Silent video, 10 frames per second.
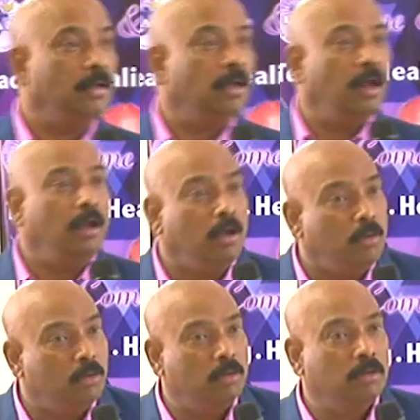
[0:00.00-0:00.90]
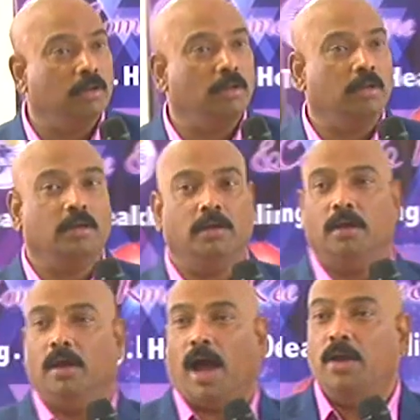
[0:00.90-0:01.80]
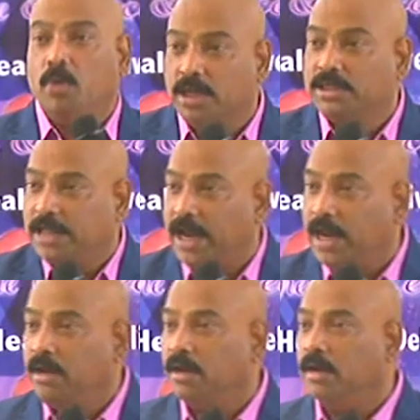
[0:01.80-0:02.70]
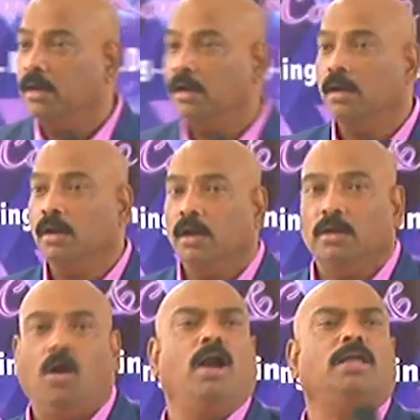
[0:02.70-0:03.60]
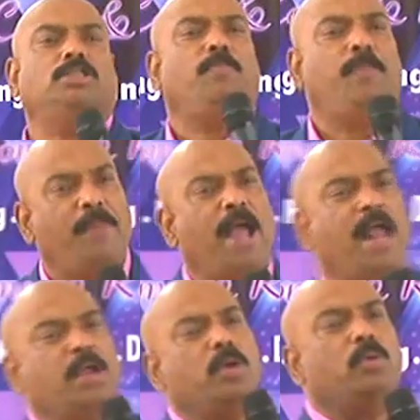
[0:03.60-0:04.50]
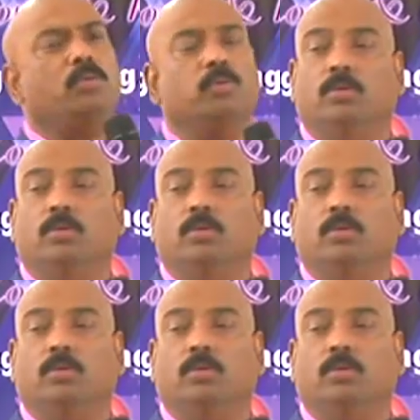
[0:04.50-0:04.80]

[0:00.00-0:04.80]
Hello? Are you understanding? God has to prepare you.